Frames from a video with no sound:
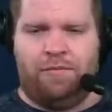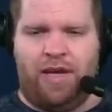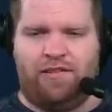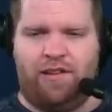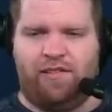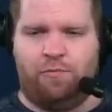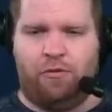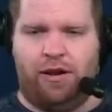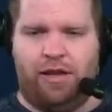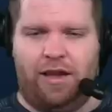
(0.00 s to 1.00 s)
has a
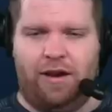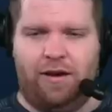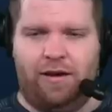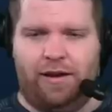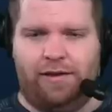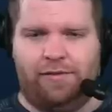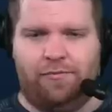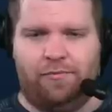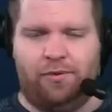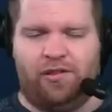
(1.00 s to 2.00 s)
disappointing year and
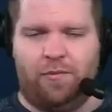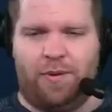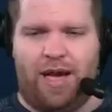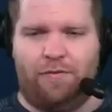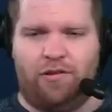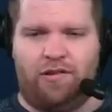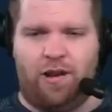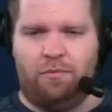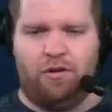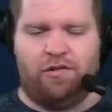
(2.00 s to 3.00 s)
puts up average
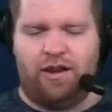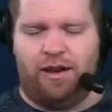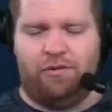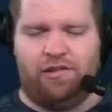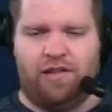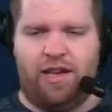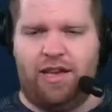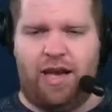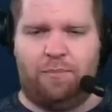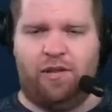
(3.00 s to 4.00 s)
numbers, then I would say,
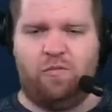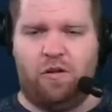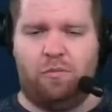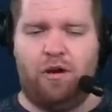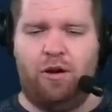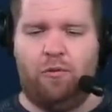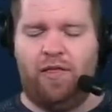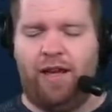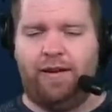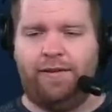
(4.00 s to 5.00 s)
yeah, Pittsburgh probably
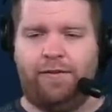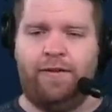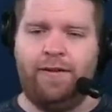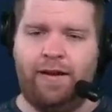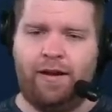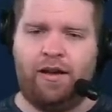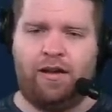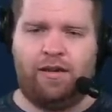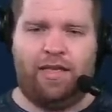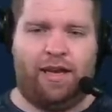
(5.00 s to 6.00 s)
won that deal.
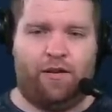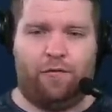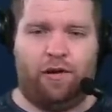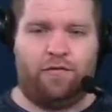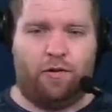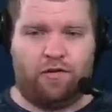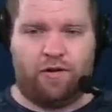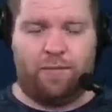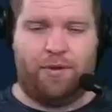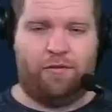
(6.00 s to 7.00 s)
They got a fringe
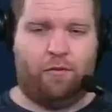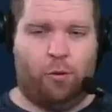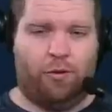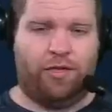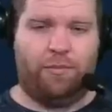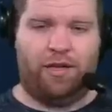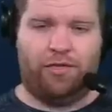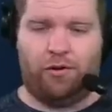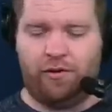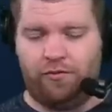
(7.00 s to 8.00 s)
first-round pick for him with it being
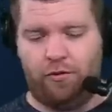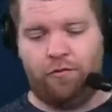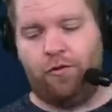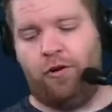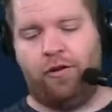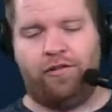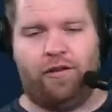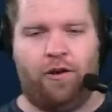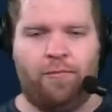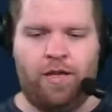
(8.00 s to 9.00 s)
32 overall.
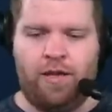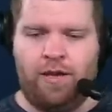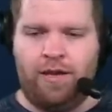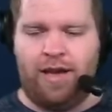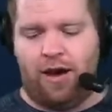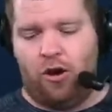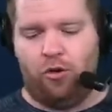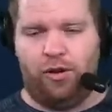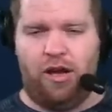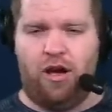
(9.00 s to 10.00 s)
So, yeah,
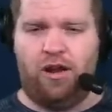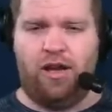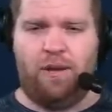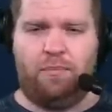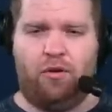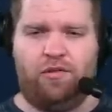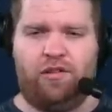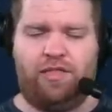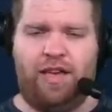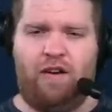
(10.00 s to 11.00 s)
early on, Poles
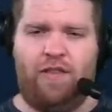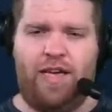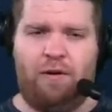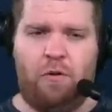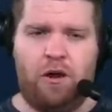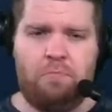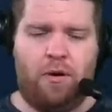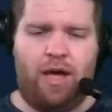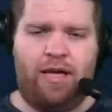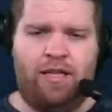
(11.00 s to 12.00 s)
took the L on that one,
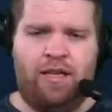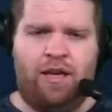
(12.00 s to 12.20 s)
but